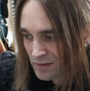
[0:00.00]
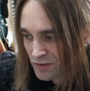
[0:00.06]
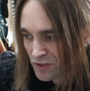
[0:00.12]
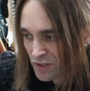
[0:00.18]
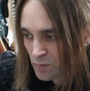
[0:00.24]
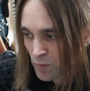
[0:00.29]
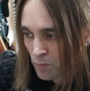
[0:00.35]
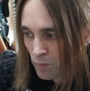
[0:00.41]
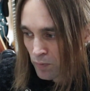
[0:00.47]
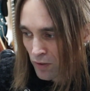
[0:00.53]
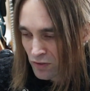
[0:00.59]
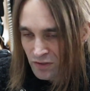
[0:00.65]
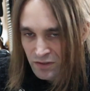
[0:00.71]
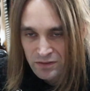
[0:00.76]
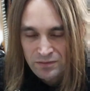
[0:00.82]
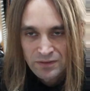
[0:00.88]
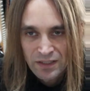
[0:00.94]
cheaper
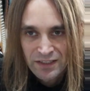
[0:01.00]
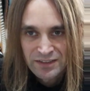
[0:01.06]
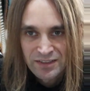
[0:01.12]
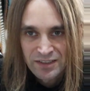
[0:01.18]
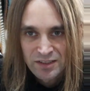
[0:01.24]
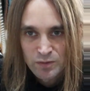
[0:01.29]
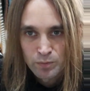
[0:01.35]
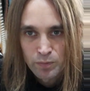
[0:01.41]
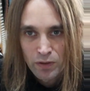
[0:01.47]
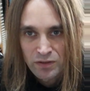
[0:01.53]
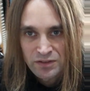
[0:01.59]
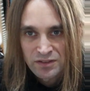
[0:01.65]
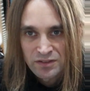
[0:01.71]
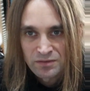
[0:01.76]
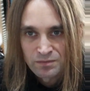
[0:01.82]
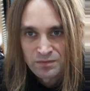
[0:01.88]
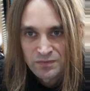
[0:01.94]
pod, Line 6
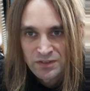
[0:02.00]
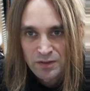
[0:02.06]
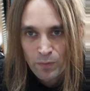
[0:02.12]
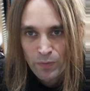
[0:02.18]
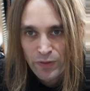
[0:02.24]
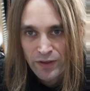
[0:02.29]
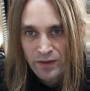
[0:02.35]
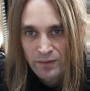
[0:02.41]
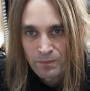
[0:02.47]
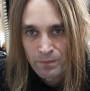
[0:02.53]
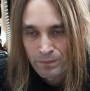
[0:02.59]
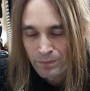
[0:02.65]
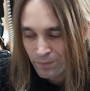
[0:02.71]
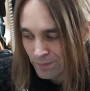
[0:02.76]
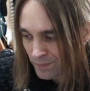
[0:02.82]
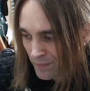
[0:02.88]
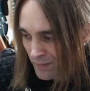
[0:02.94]
pod something,
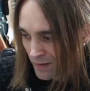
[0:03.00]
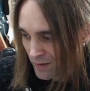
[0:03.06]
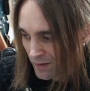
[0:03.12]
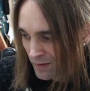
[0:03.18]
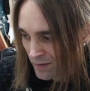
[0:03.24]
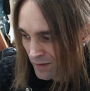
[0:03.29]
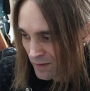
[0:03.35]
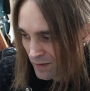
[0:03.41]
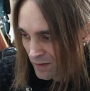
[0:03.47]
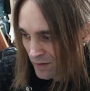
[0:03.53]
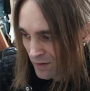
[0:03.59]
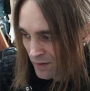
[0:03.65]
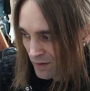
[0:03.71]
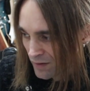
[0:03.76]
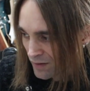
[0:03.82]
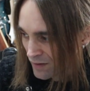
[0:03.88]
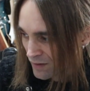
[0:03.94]

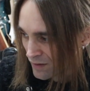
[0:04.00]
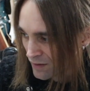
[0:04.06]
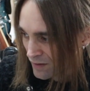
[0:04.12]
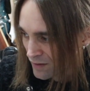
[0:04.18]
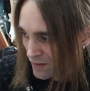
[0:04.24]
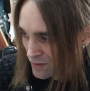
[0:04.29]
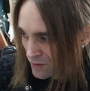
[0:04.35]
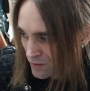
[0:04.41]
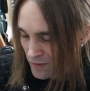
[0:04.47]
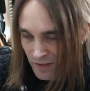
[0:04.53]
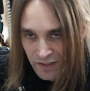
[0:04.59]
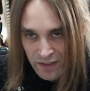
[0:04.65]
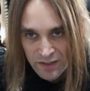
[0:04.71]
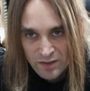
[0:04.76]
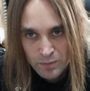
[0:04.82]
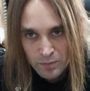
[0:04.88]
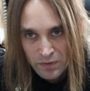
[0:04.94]
not the
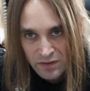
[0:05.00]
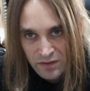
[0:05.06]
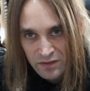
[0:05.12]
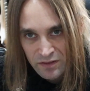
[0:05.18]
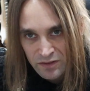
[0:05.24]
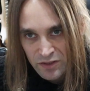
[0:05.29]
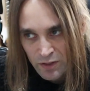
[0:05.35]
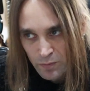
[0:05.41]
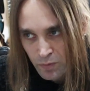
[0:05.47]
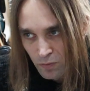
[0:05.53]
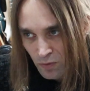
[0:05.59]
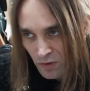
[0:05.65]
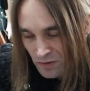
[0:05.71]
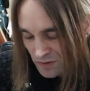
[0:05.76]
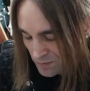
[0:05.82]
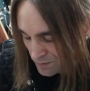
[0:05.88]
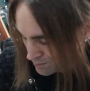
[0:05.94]
Helix pod, the cheaper
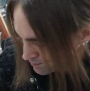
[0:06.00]
one,